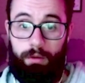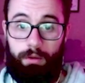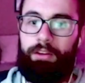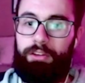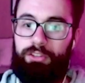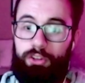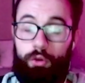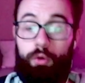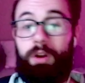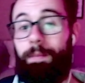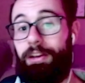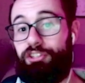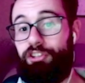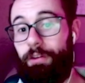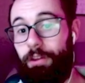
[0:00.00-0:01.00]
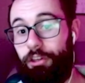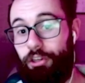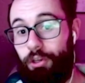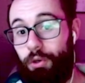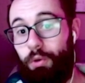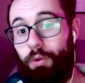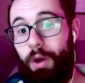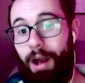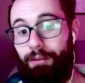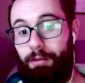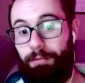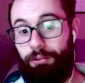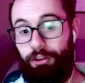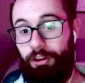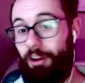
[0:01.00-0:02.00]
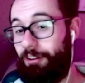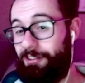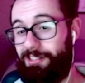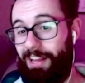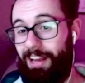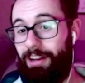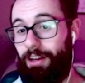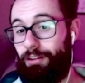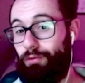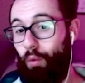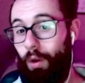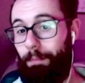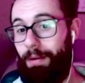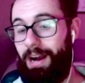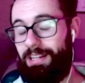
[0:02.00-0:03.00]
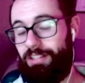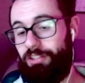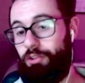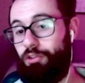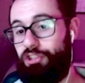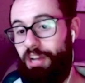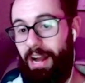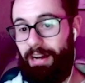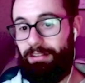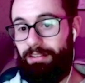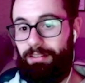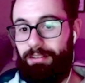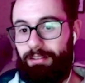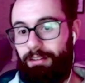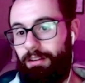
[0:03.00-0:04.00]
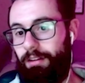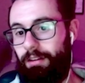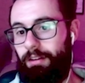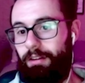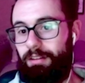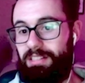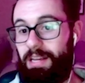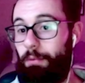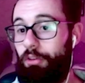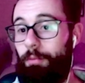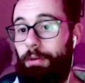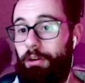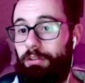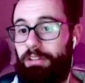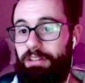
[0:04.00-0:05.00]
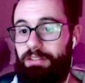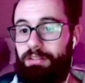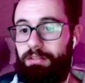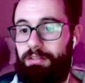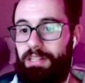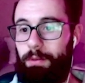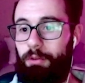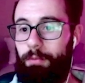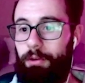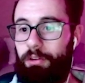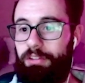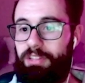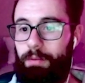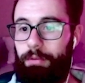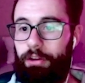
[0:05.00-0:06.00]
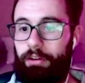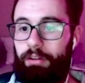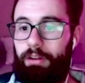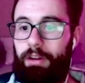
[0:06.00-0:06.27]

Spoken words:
So you want to make sure that you have a good understanding of what boxes you checked. Same with abilities. Same with abilities up here.